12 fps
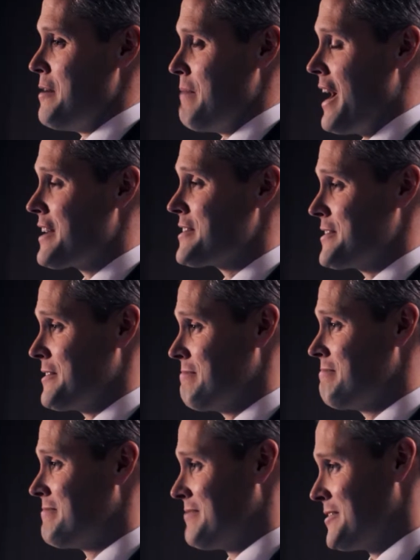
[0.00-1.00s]

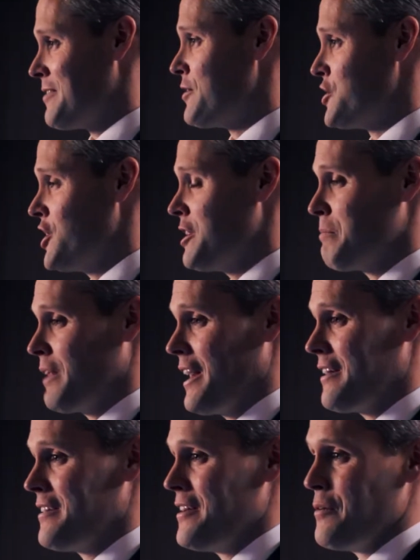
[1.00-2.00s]
Madison, the Virginia
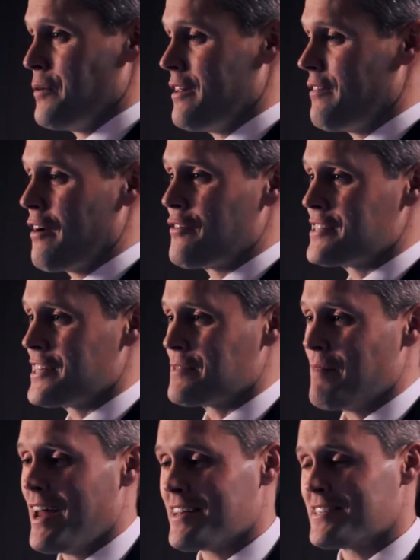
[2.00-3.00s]
plan, one of the very first things
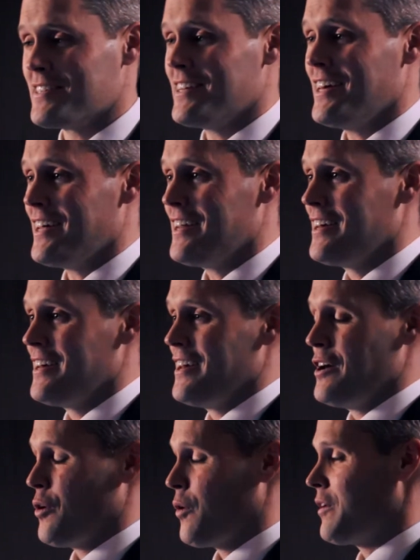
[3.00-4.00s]
Madison did,
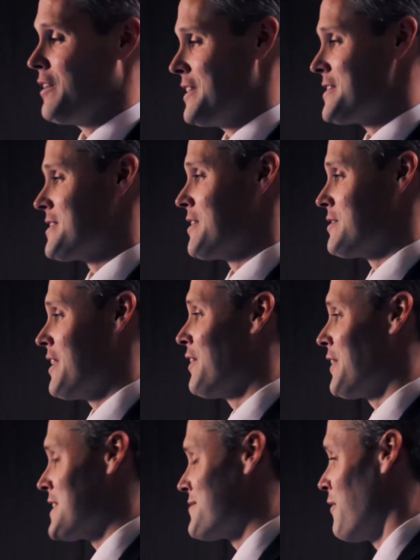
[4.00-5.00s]
or at least the
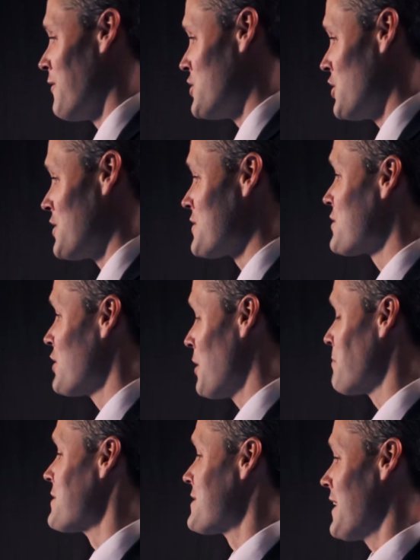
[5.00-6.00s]
delegates from Virginia stood
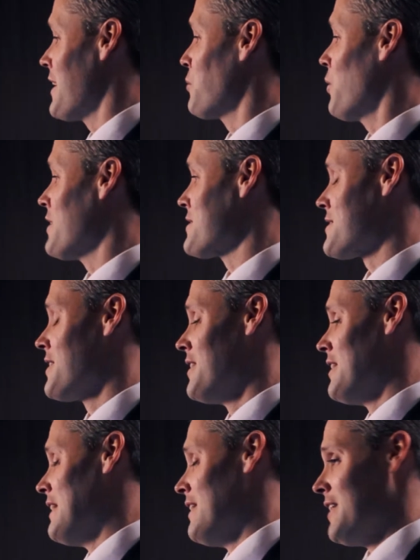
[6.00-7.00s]
up and said was,
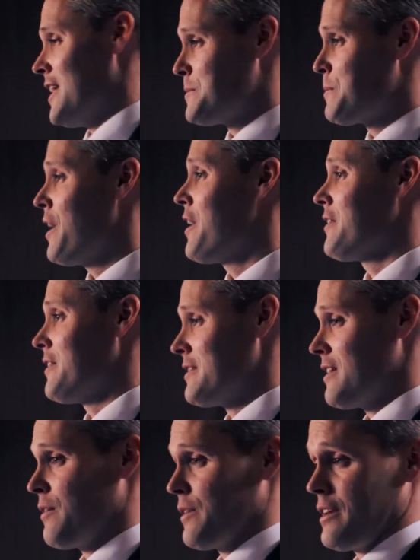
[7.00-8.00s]
let's be
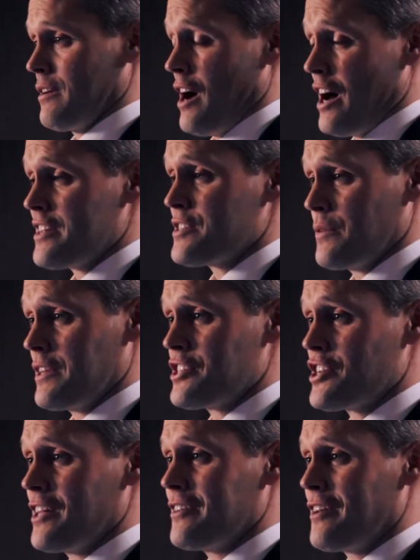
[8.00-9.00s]
honest with
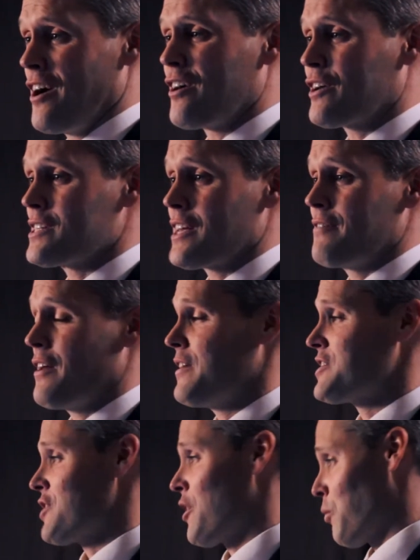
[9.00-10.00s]
each other. The Articles of
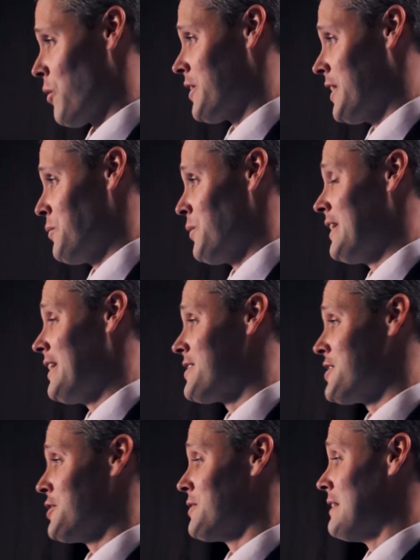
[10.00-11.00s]
Confederation aren't working. We need
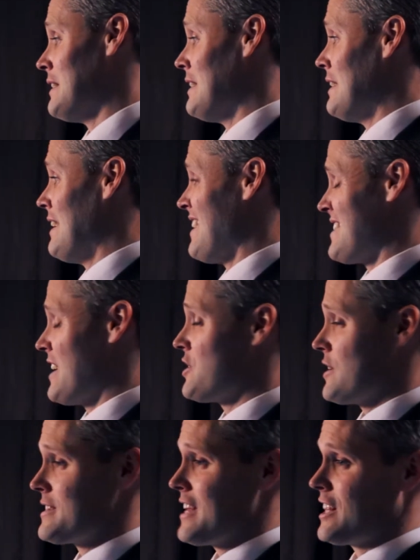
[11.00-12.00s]
to
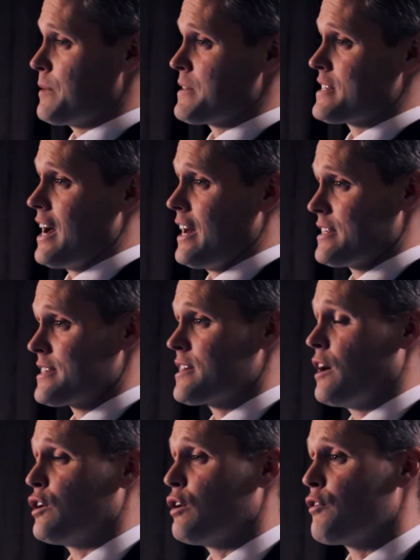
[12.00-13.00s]
essentially set them aside and
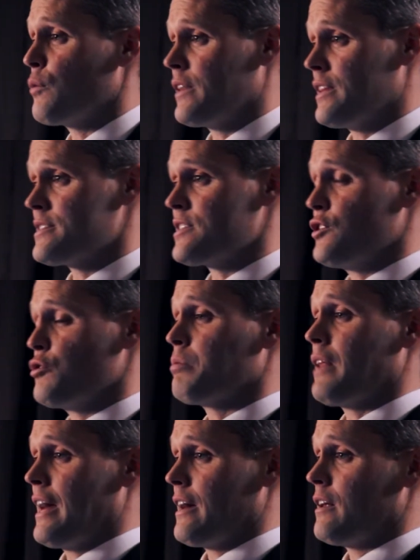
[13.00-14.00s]
start over with this new
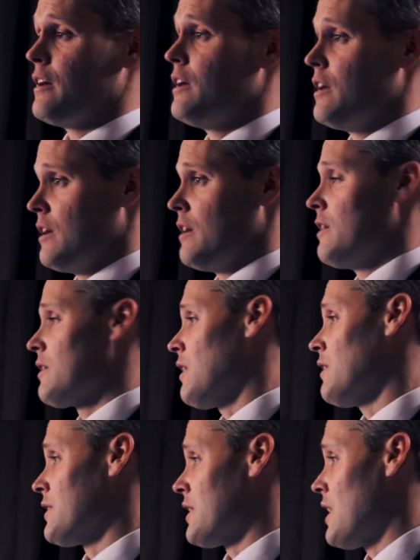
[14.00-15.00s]
plan
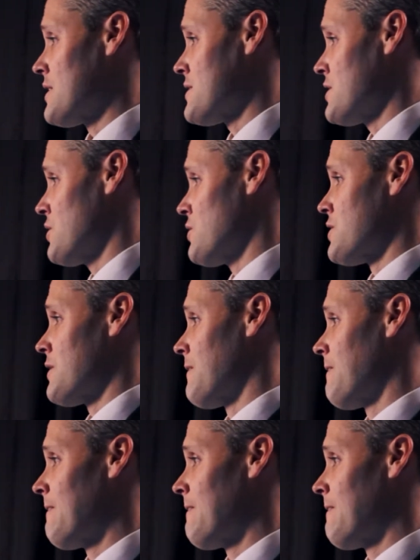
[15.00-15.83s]
called the Constitution.